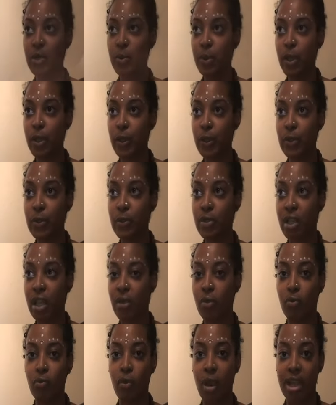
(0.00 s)
It's one of those
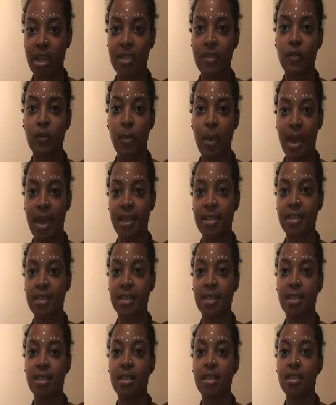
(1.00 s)
like rites of
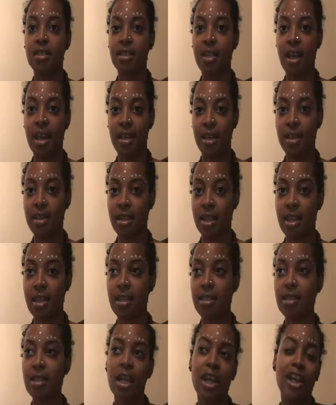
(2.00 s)
passage kind of
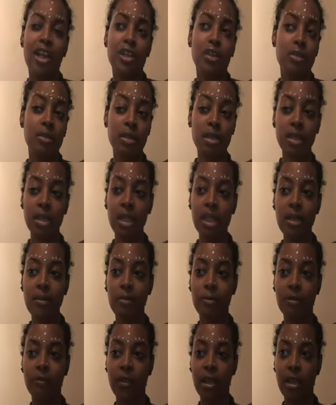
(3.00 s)
things. Usually
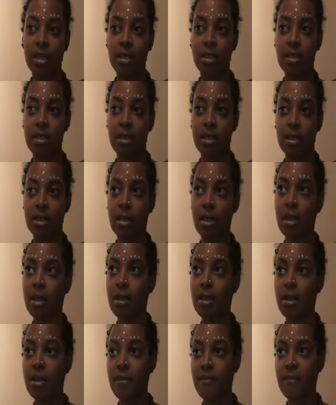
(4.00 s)
within
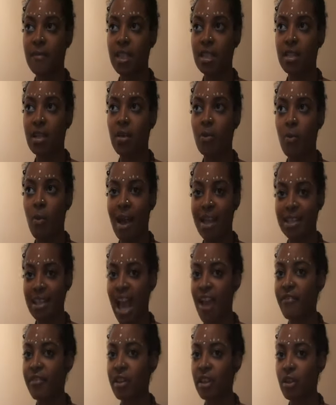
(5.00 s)
West
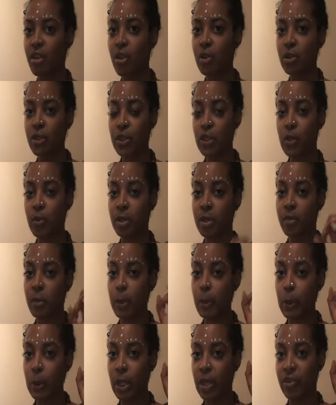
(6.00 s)
African cultures, when
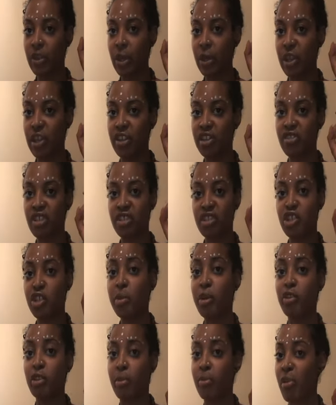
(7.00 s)
people get their ears stretched, it's
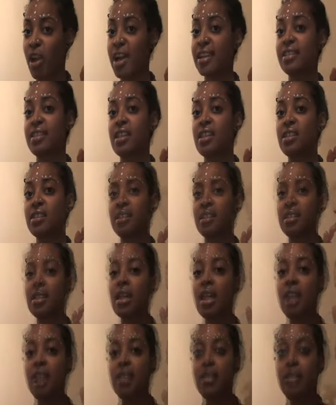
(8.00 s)
about the process
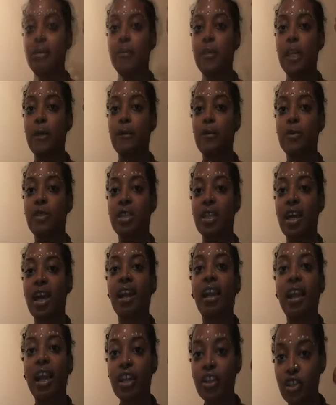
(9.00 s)
and to be able to
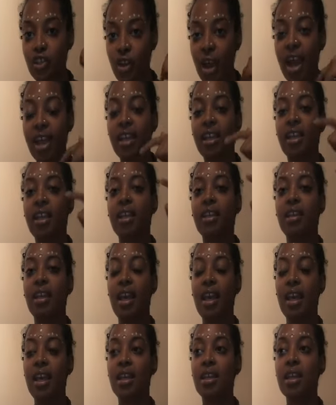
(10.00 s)
kind of like track it
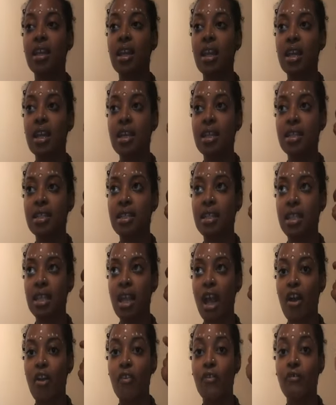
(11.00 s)
and see
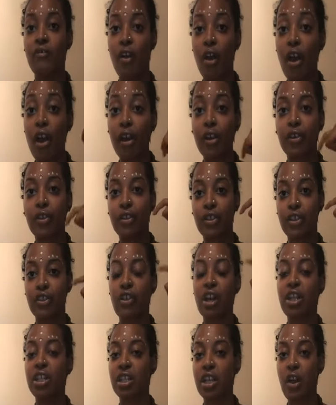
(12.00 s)
how far you can
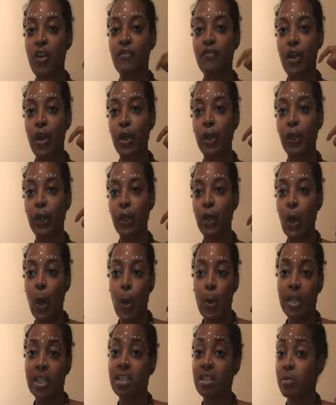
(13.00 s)
stretch and how far you can
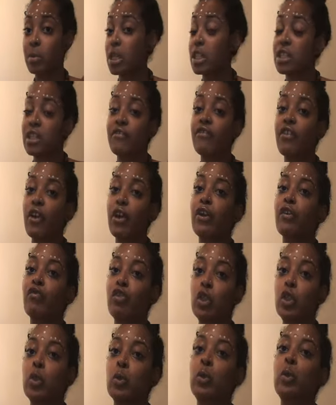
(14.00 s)
go. It's a very
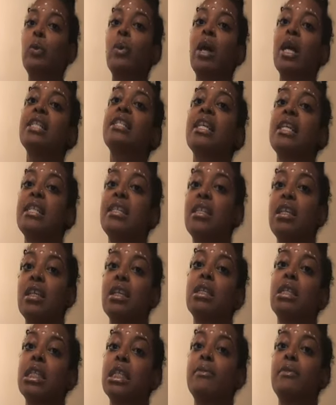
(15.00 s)
ritual process thing.
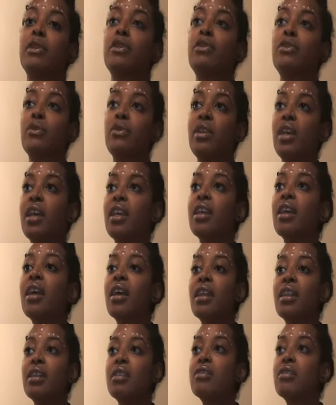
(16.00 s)
It's a spiritual thing.
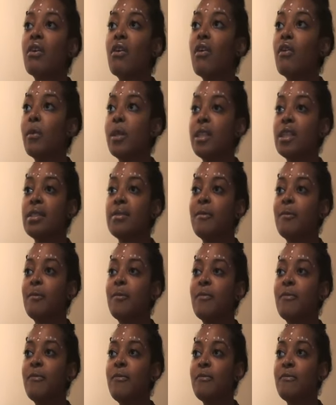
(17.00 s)
There's
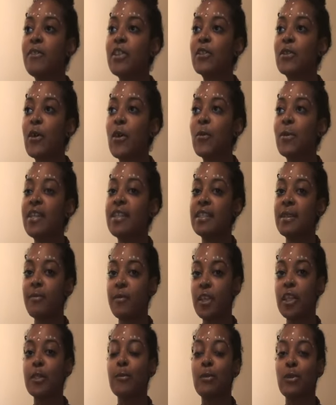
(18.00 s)
always
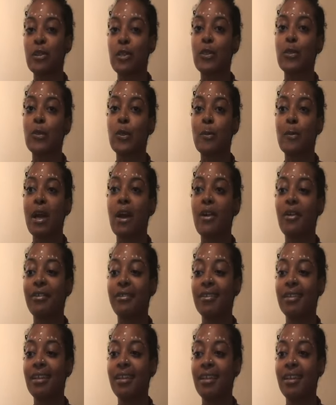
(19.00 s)
something spiritual
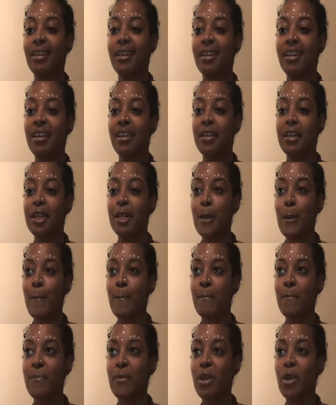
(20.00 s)
about
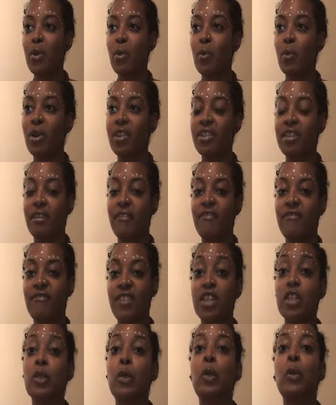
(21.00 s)
what the
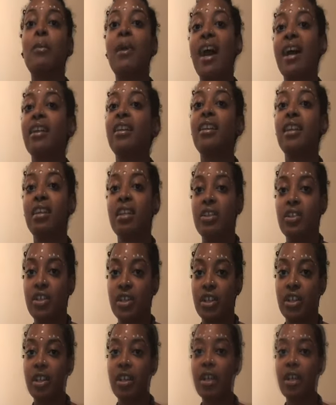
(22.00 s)
physical body can
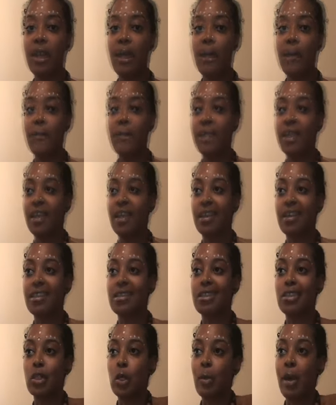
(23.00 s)
endure,
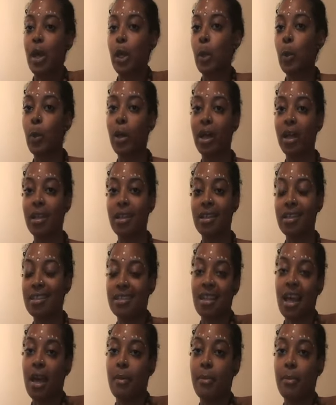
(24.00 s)
because no matter what, it's
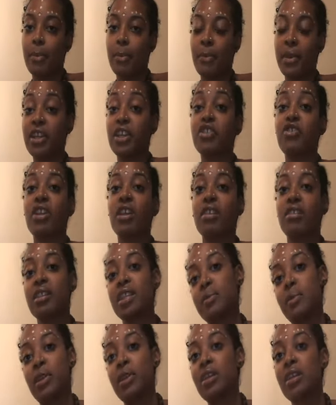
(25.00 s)
not penetrating the
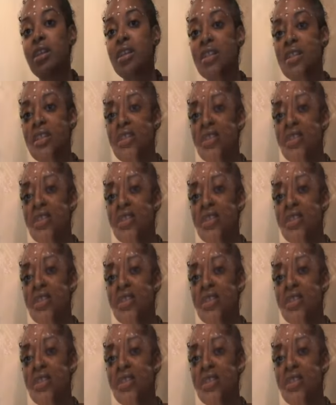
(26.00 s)
spirit.